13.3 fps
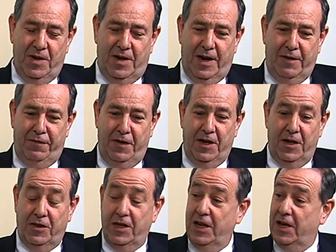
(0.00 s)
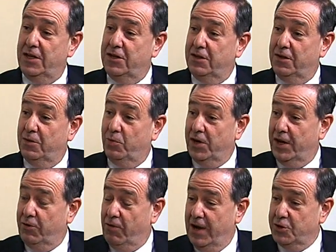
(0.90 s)
I figured at the end, when I
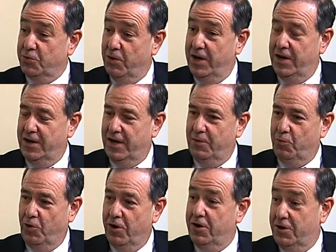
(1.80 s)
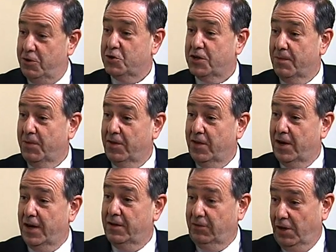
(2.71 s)
graduated, I wanted to do something that
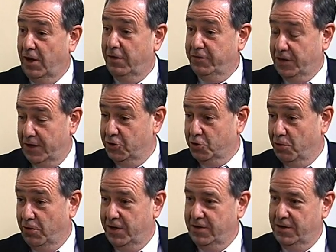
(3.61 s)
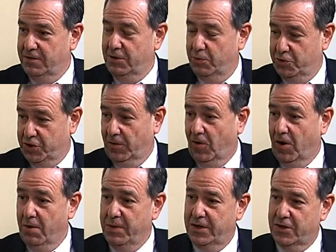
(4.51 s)
I loved, I enjoyed, and it was the
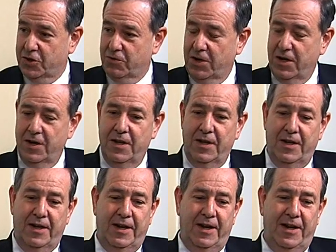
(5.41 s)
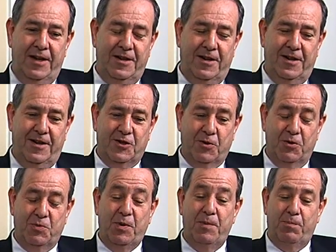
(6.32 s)
alarm industry. And so
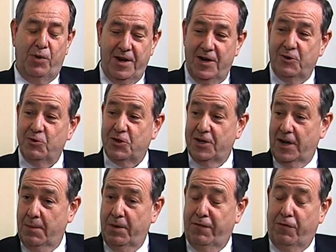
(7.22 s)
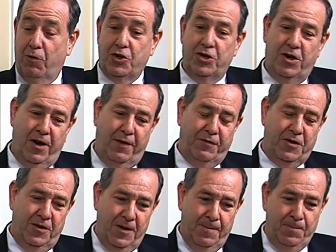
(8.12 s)
it's been pretty interesting. I've been fortunate enough
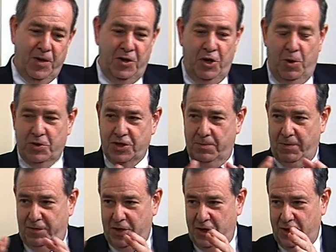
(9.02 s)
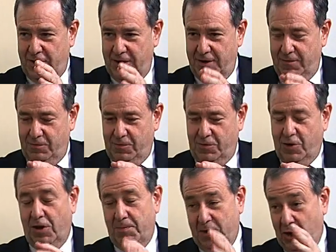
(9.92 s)
to know some of the
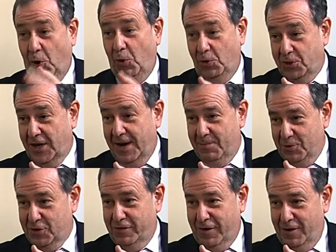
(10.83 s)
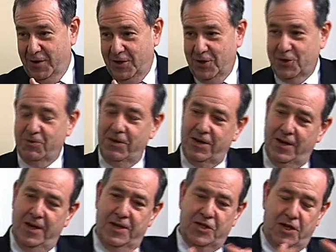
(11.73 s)
call them the old timers of our industry, and
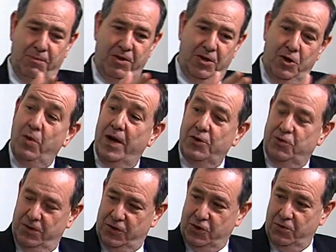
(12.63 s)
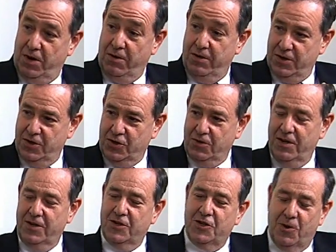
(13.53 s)
some of the new entrants to our industry.
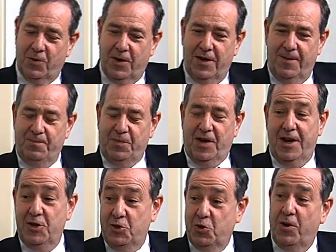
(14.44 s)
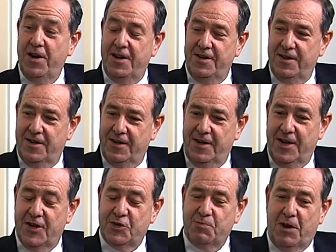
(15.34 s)
So I enjoy it
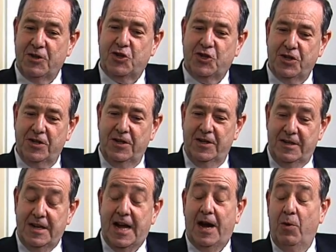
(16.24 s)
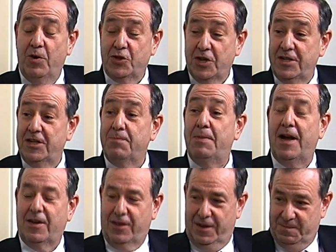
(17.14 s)
as much now as I did
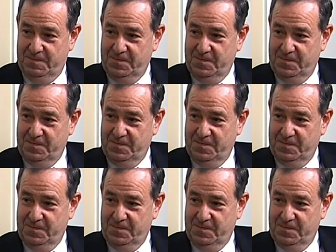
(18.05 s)
back then.